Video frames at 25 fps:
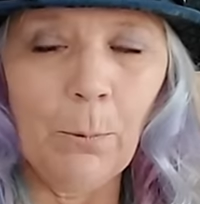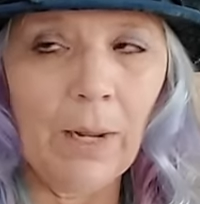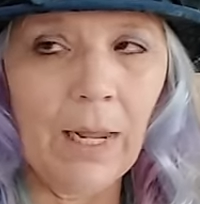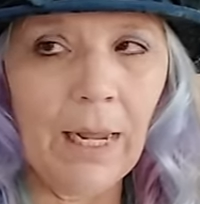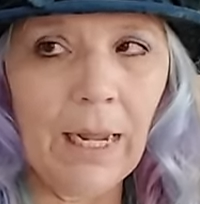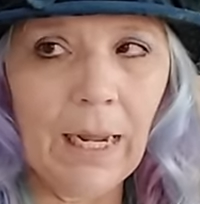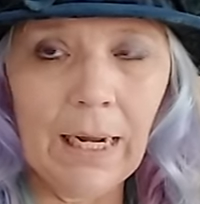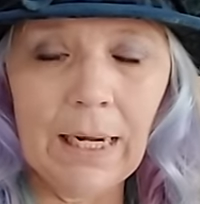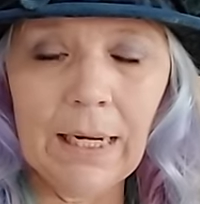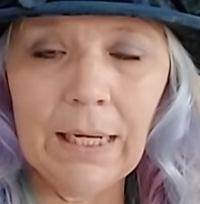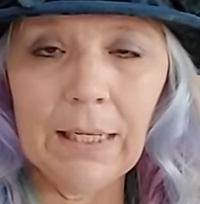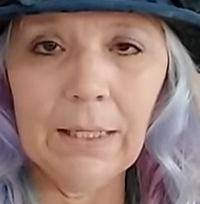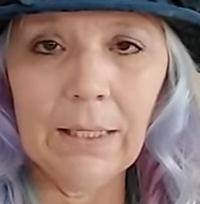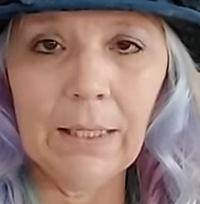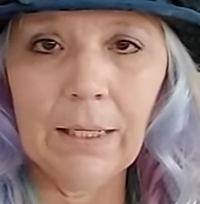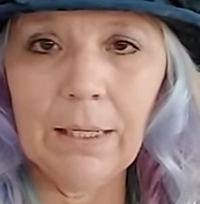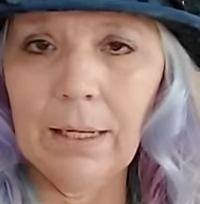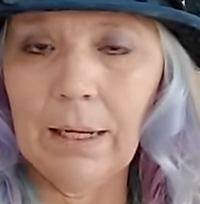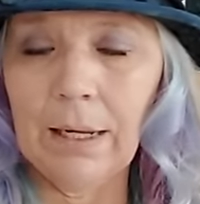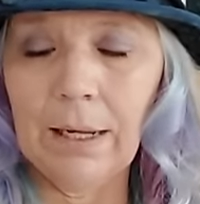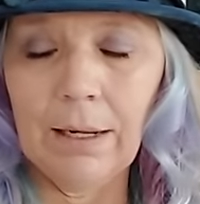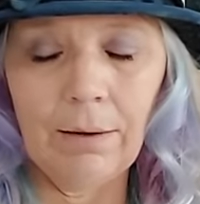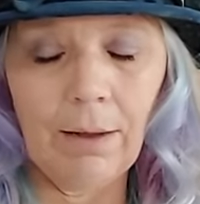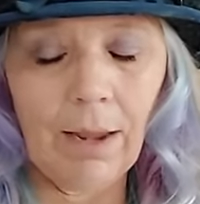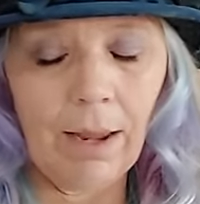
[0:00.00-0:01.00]
way,
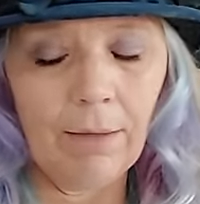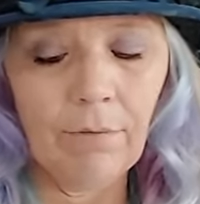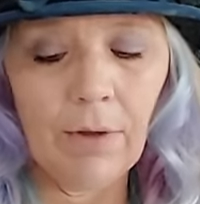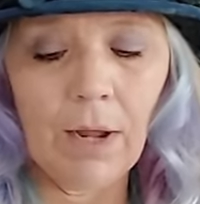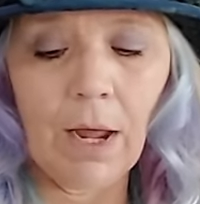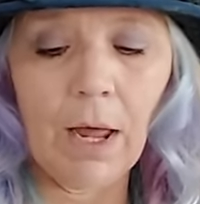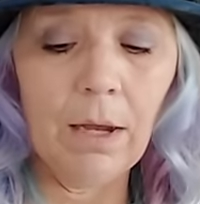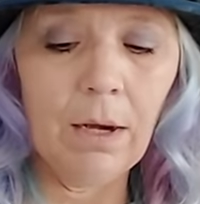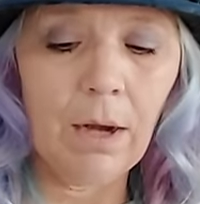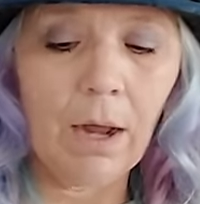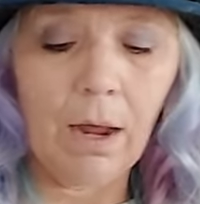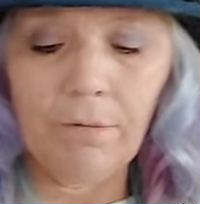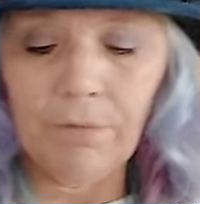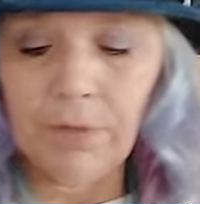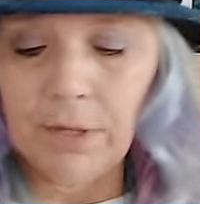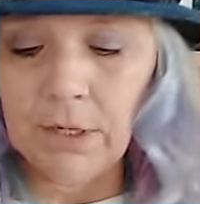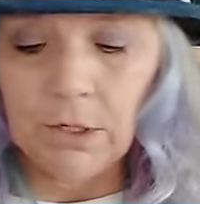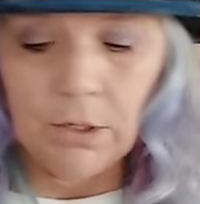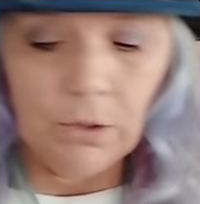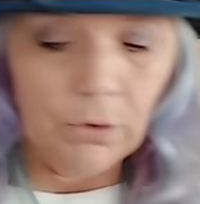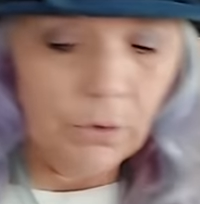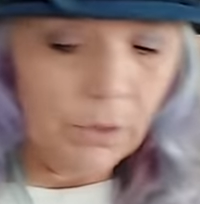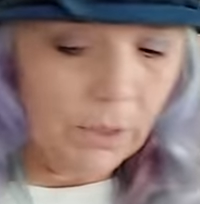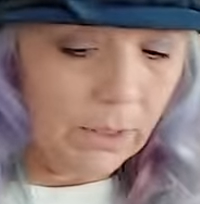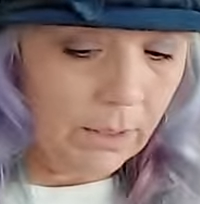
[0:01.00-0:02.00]
I, I've gotten off the
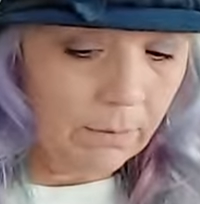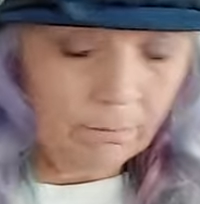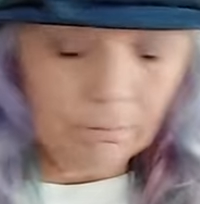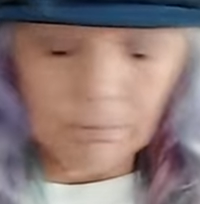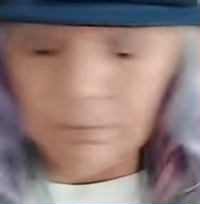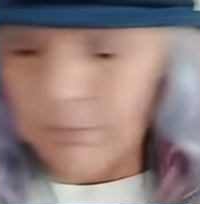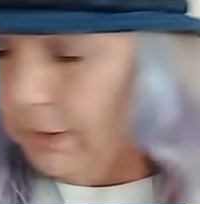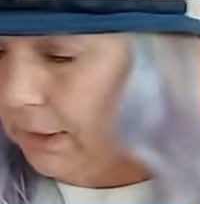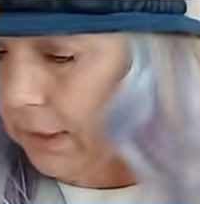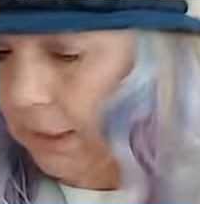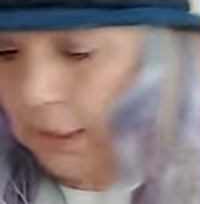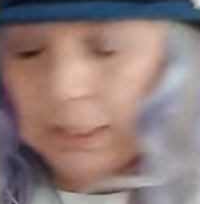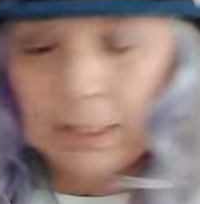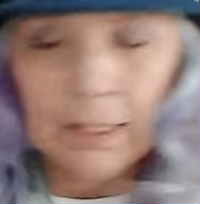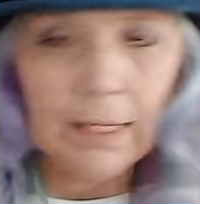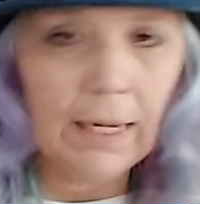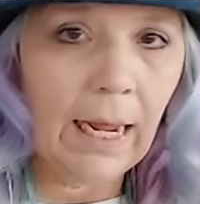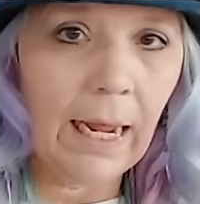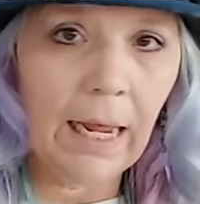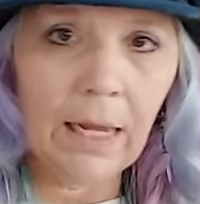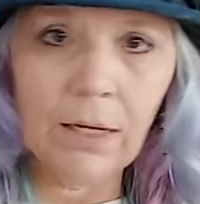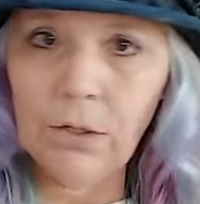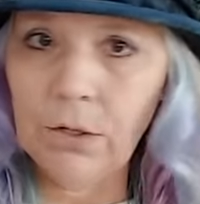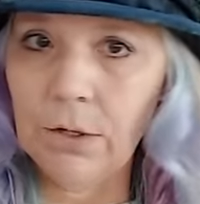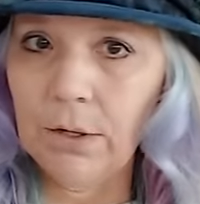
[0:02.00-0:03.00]
news
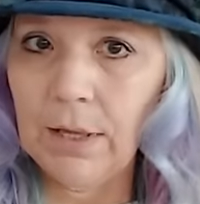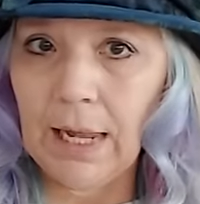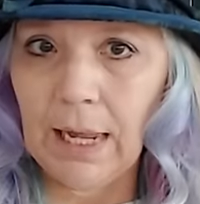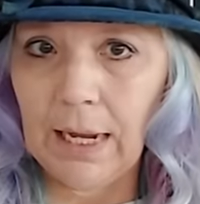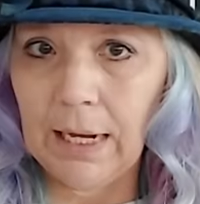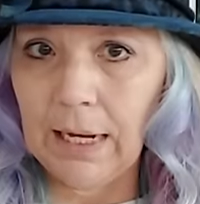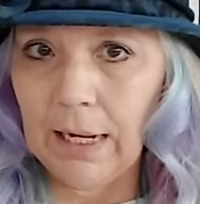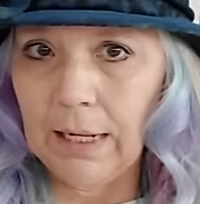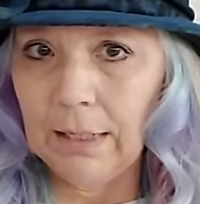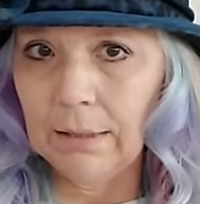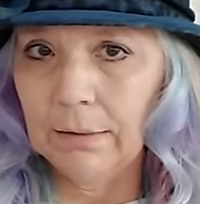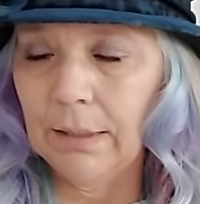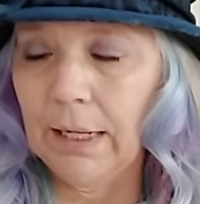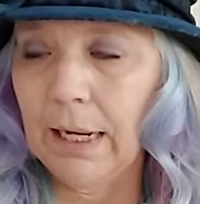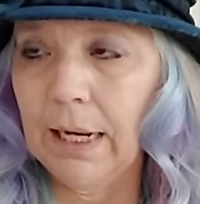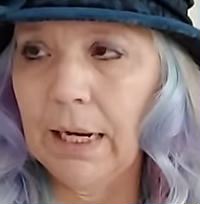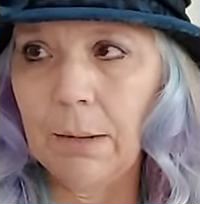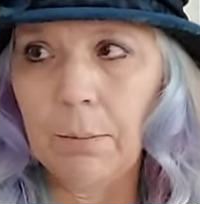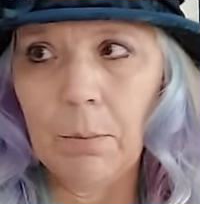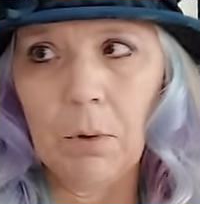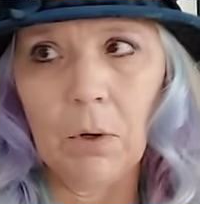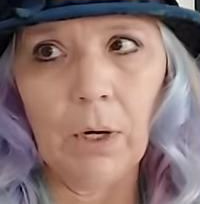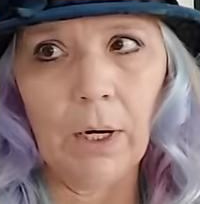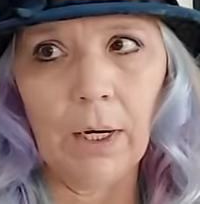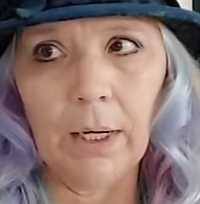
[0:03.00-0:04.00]
can't do that
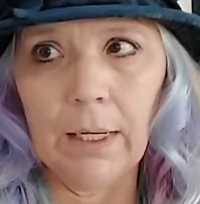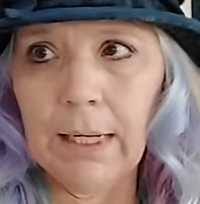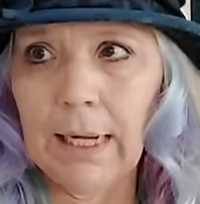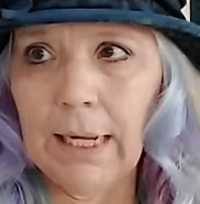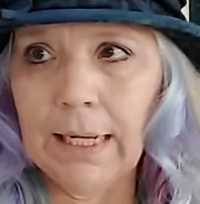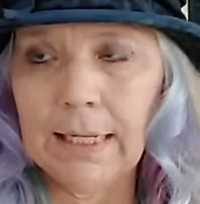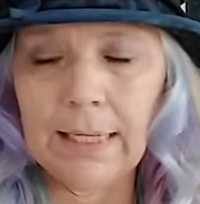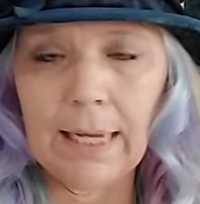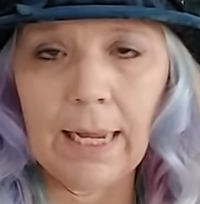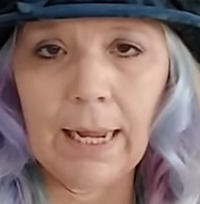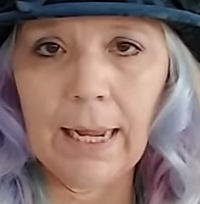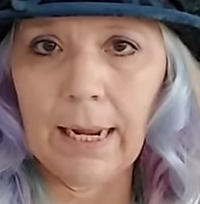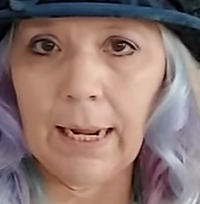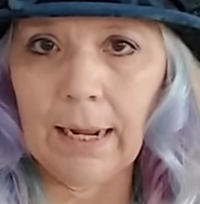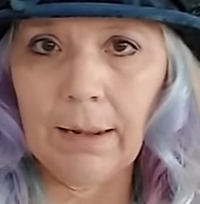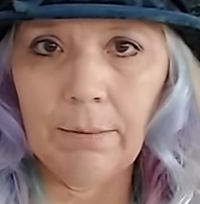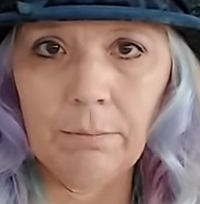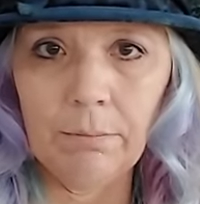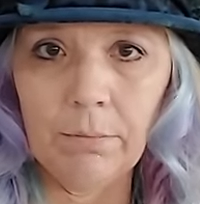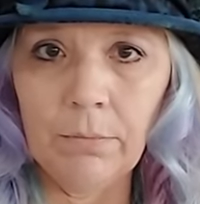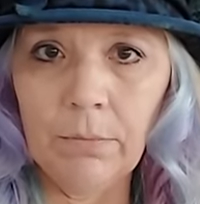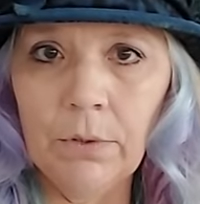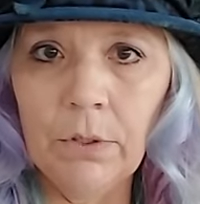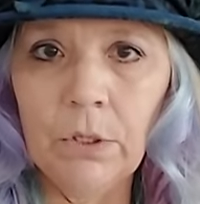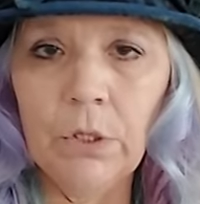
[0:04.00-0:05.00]
anymore because I
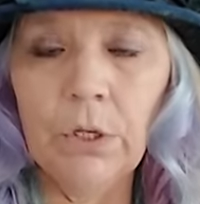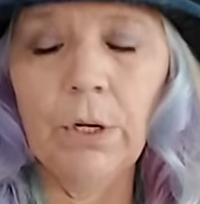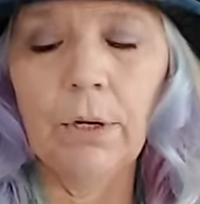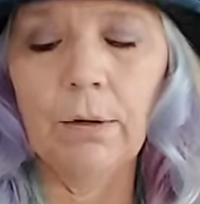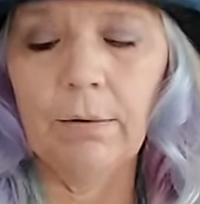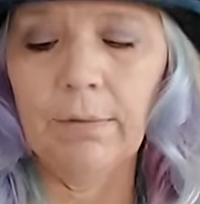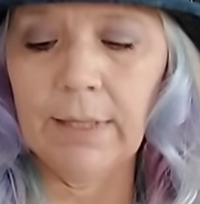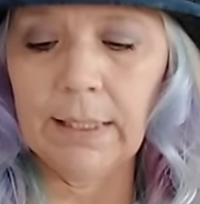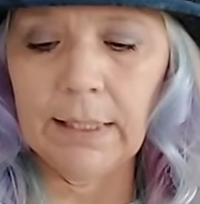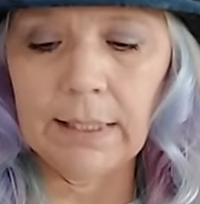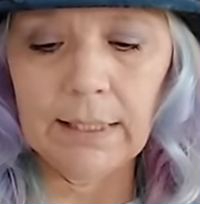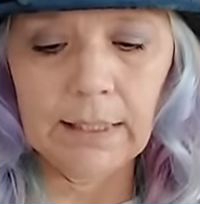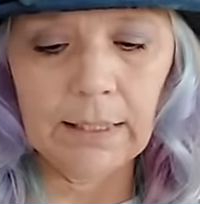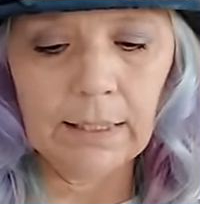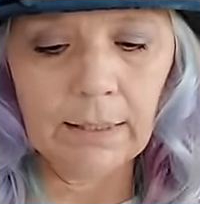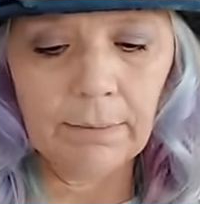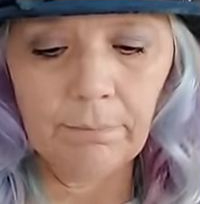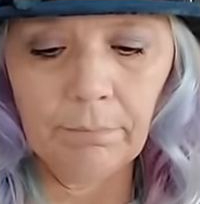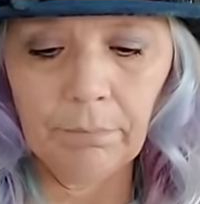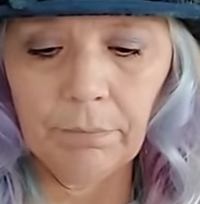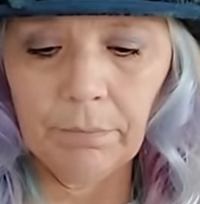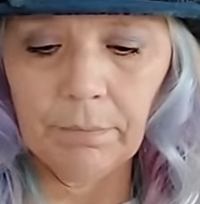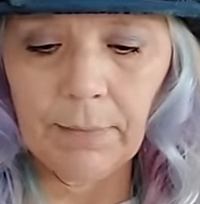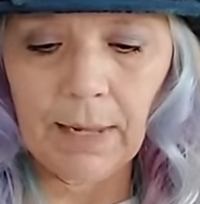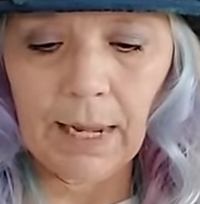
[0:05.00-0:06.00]
am nervous.
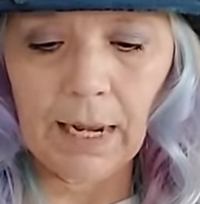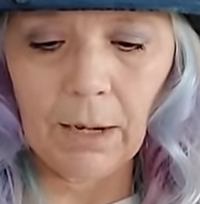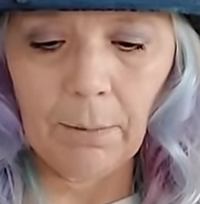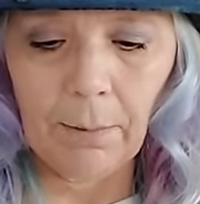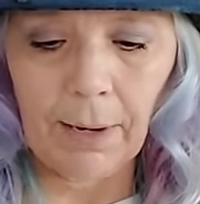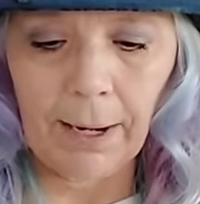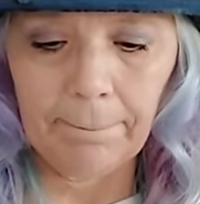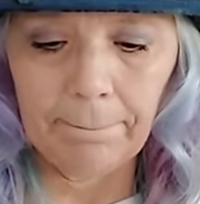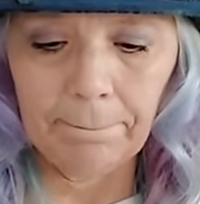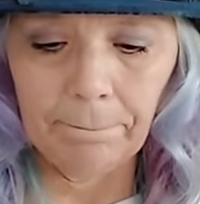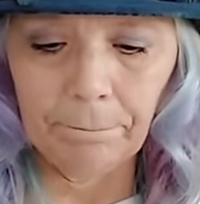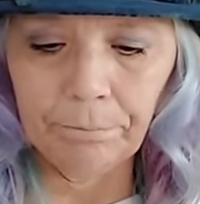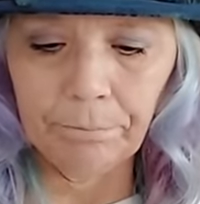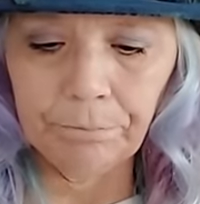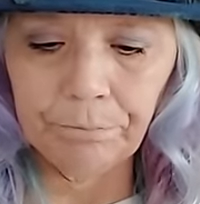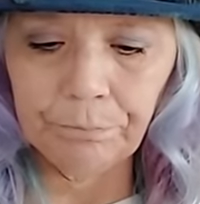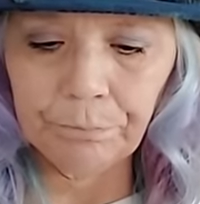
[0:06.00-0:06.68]
Anyway,